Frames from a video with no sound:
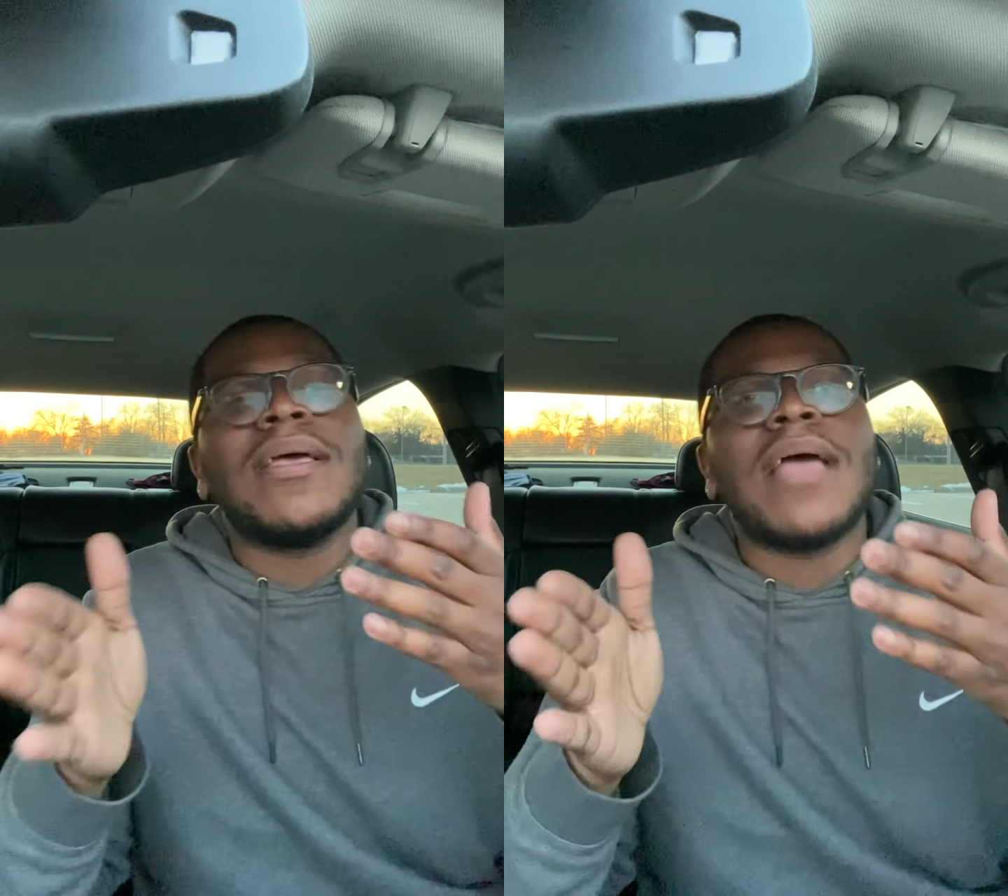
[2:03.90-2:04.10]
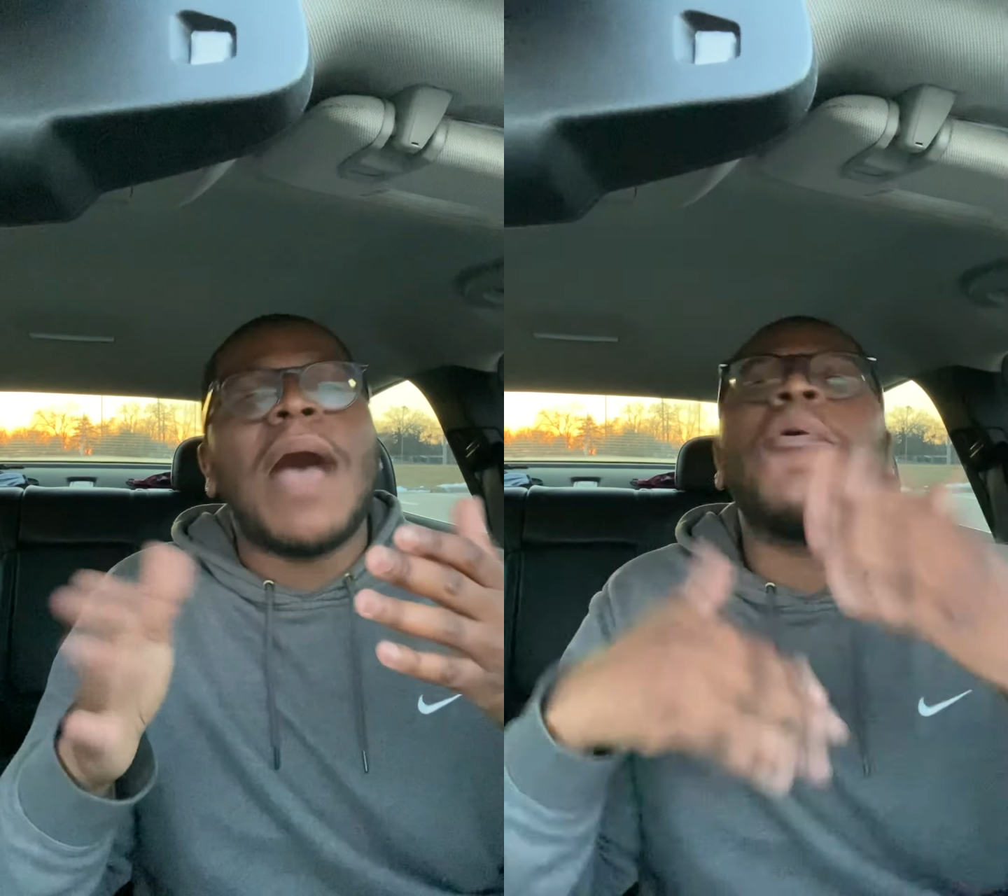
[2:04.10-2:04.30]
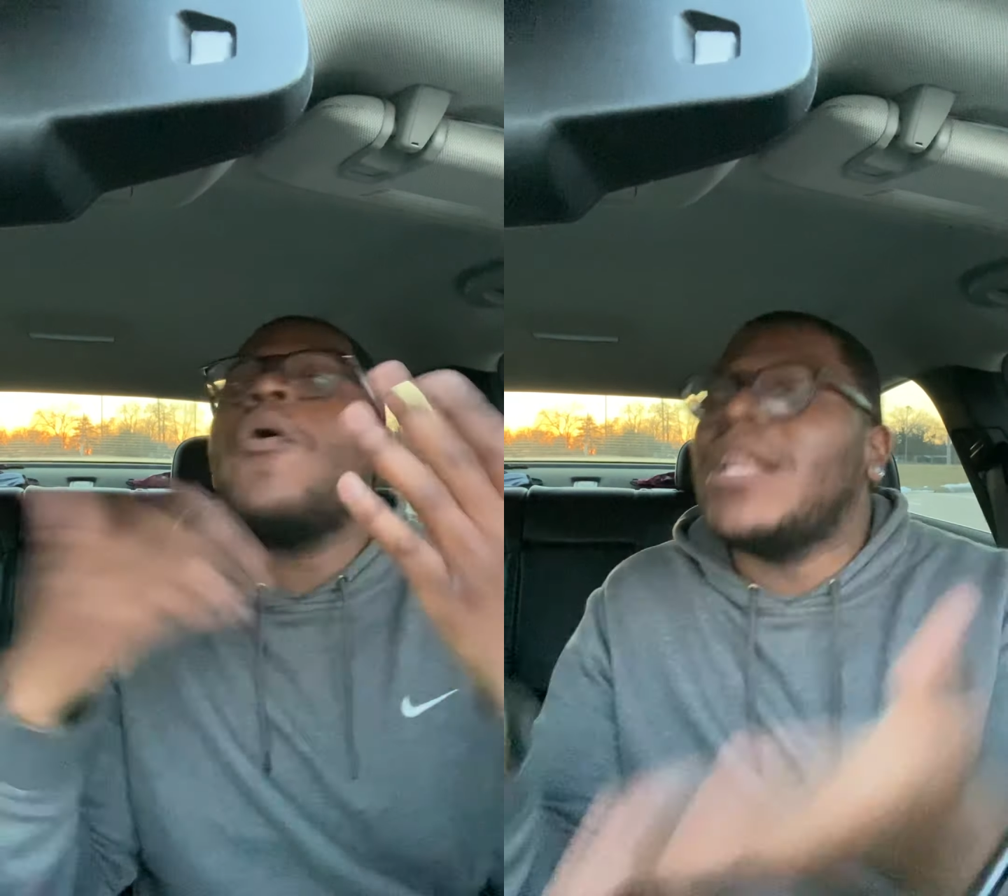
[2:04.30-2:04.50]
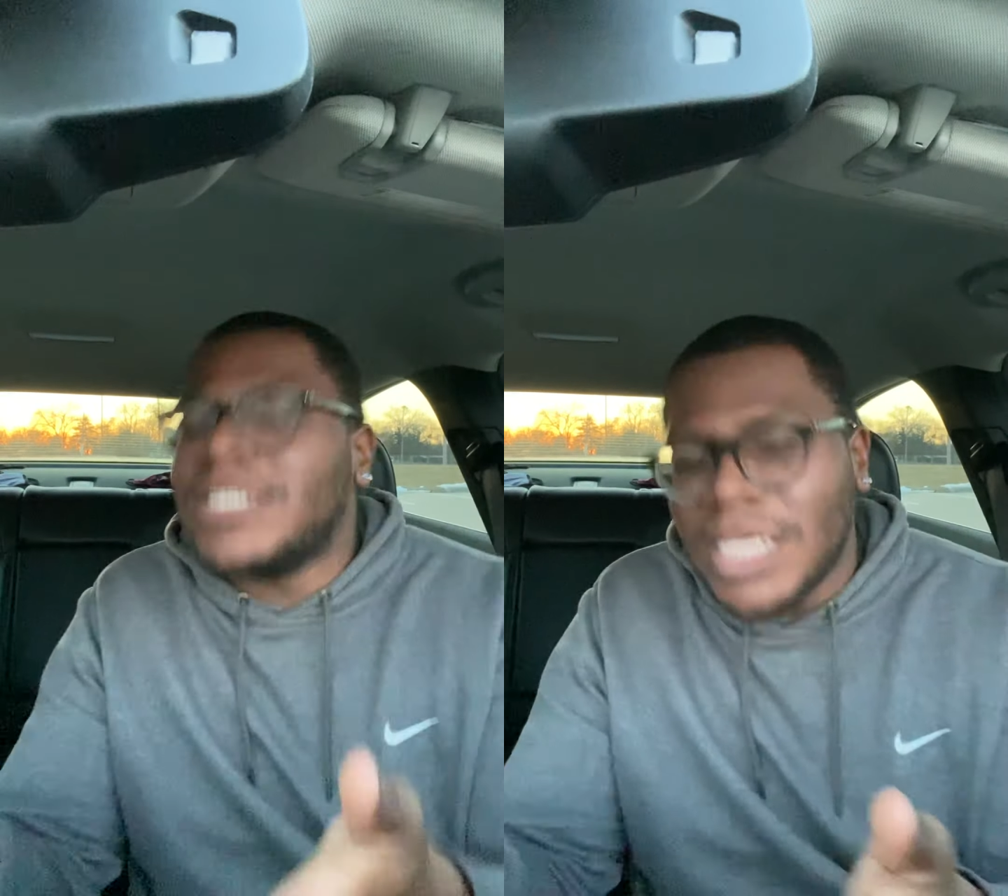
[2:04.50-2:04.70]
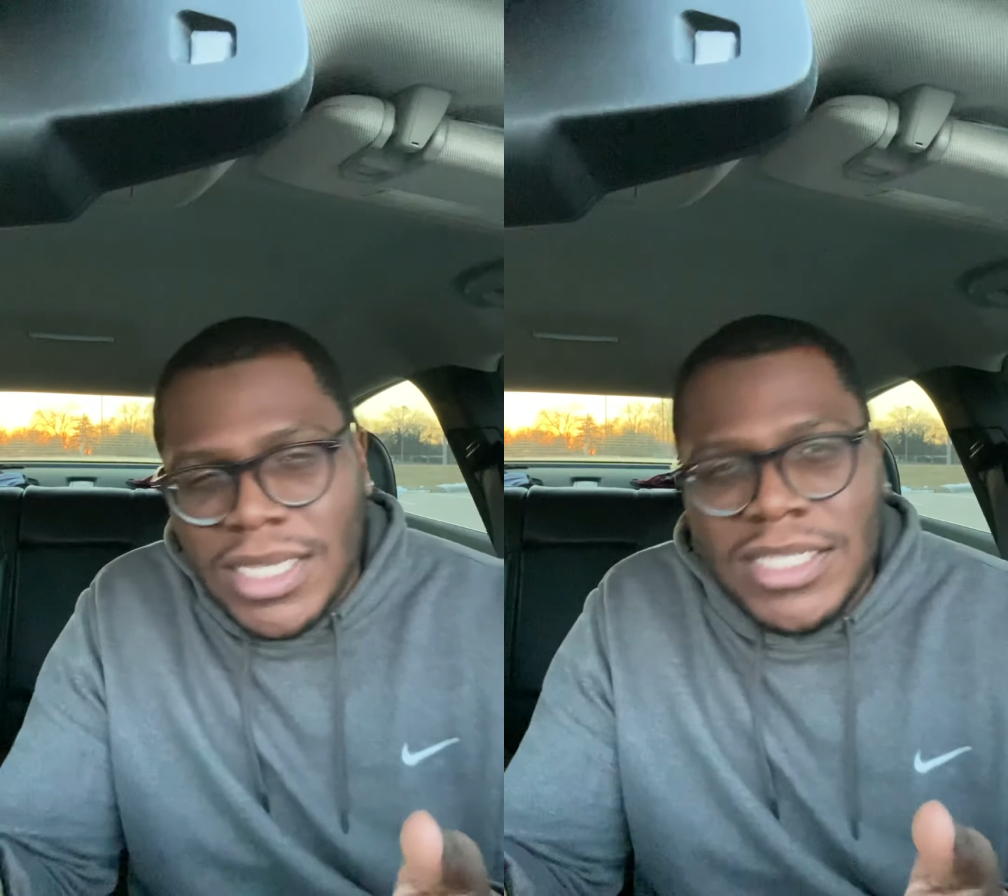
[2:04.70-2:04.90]

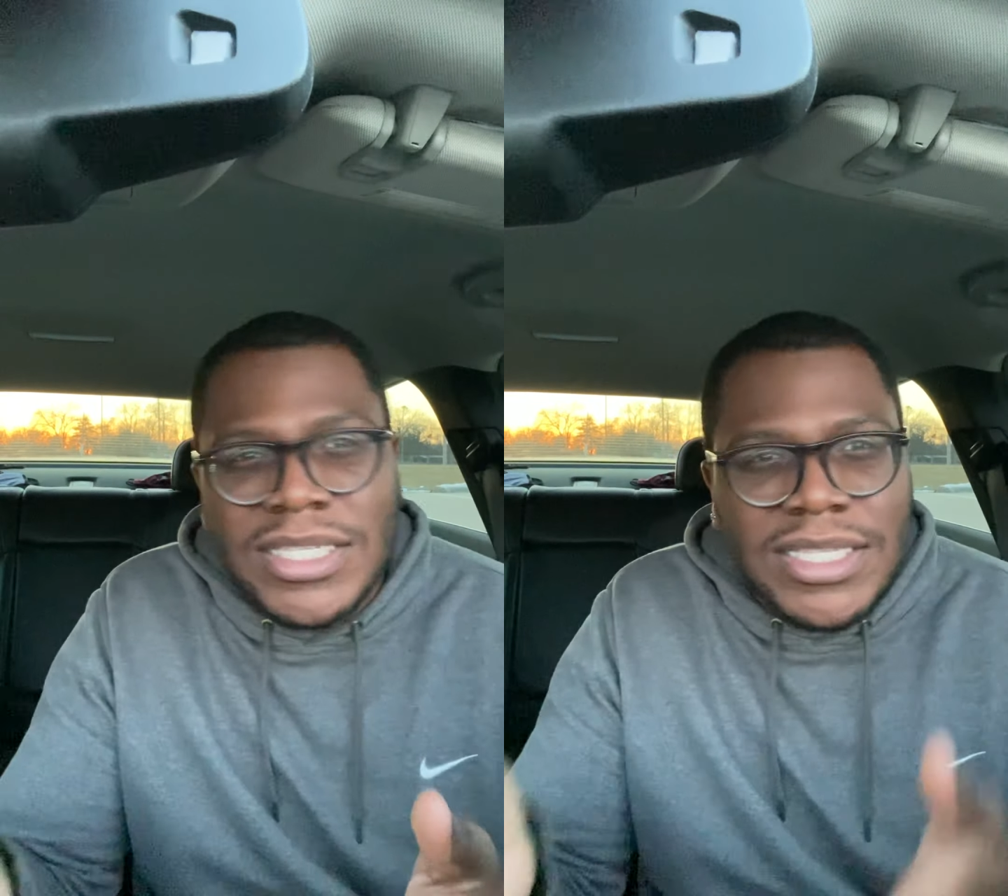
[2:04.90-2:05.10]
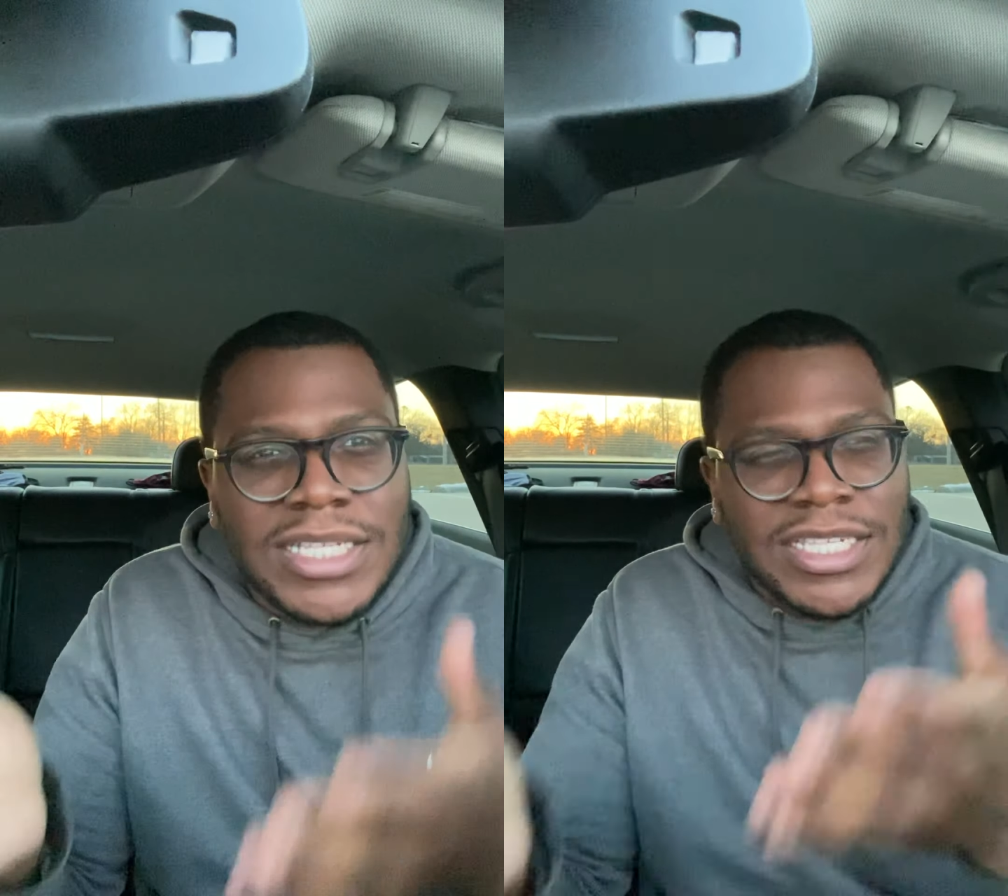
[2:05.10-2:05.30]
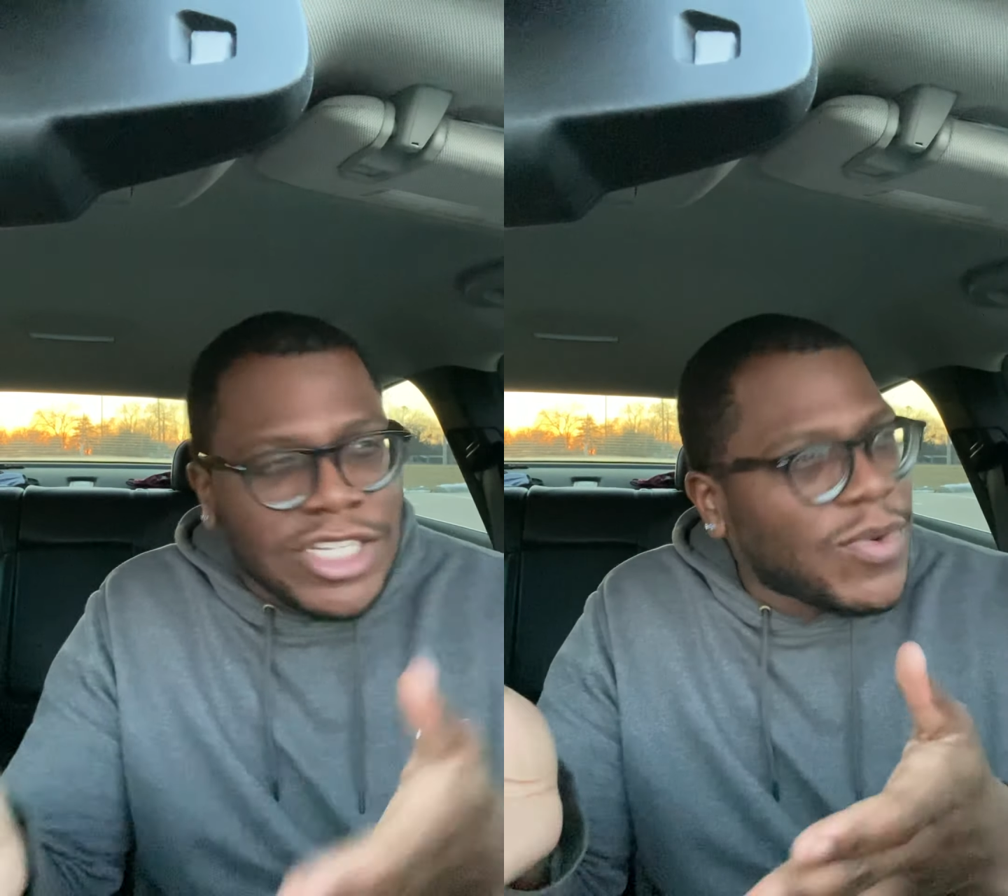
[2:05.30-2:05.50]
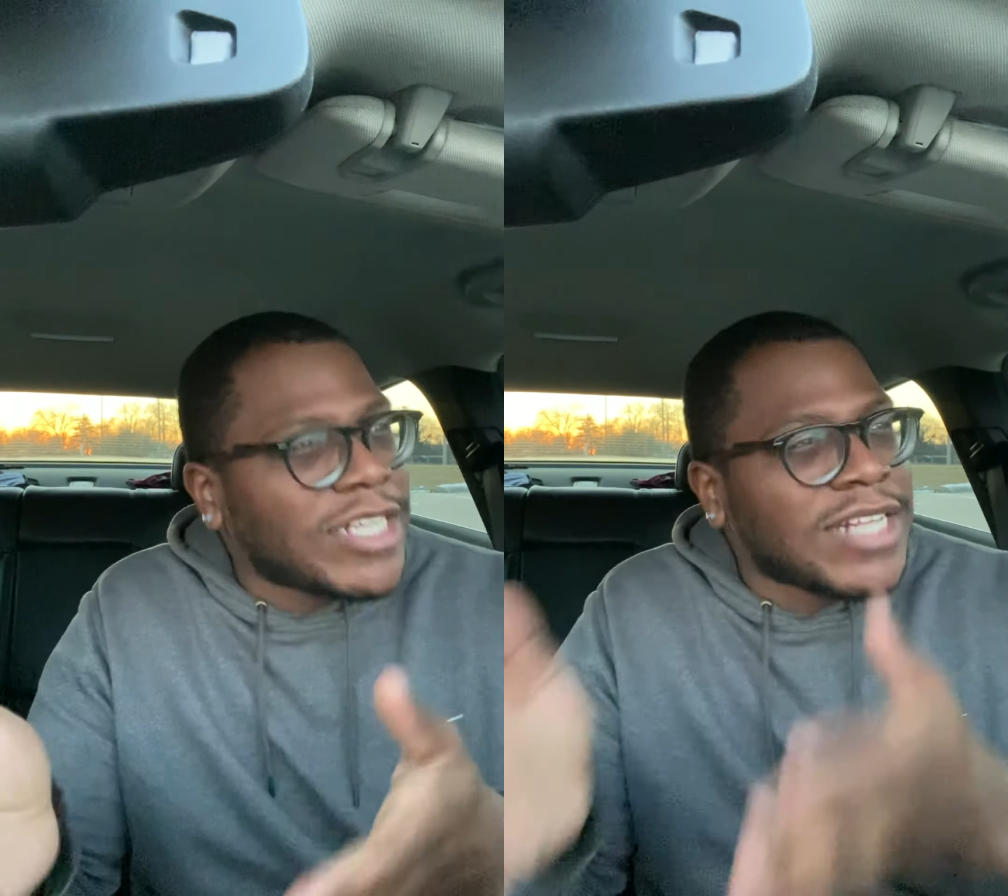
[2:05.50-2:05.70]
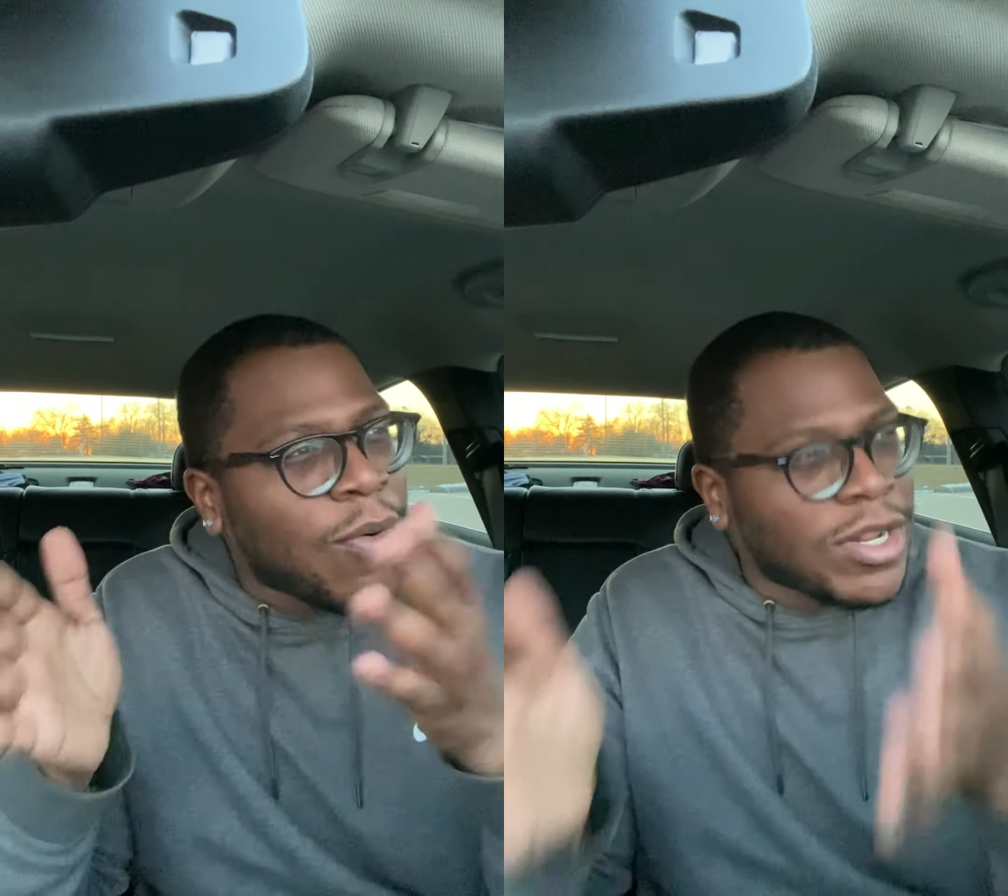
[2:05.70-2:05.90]
the
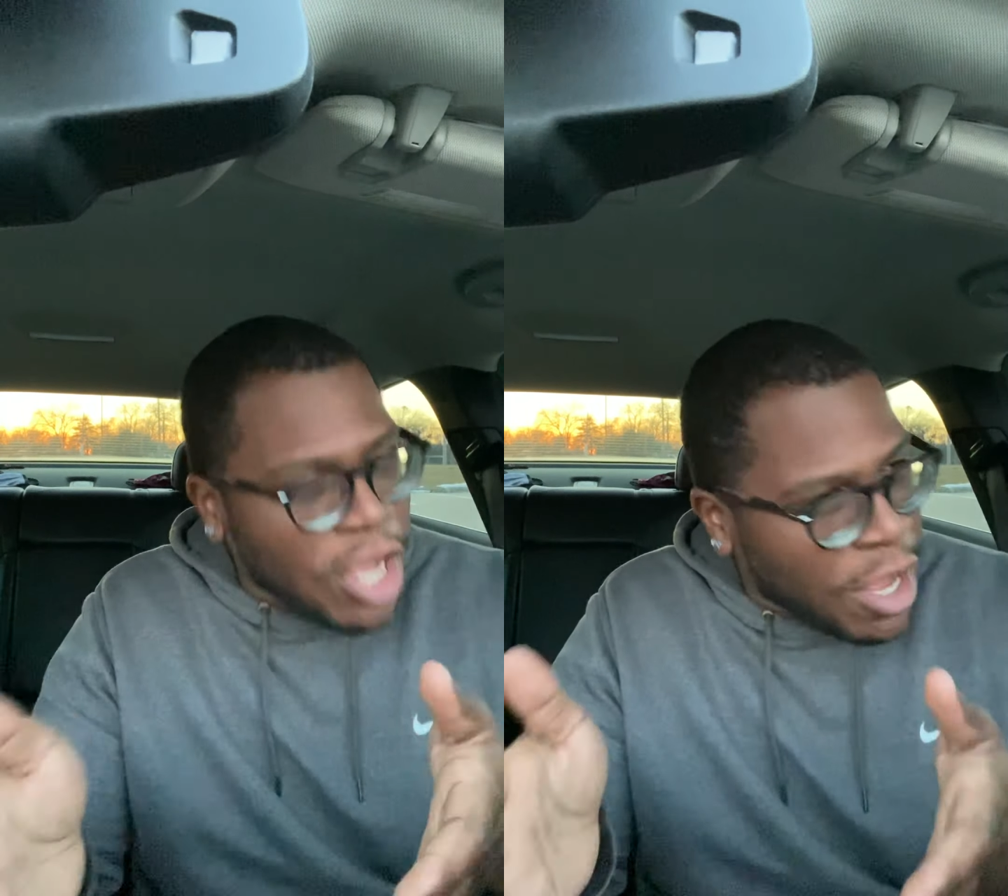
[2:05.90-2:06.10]
situation I want to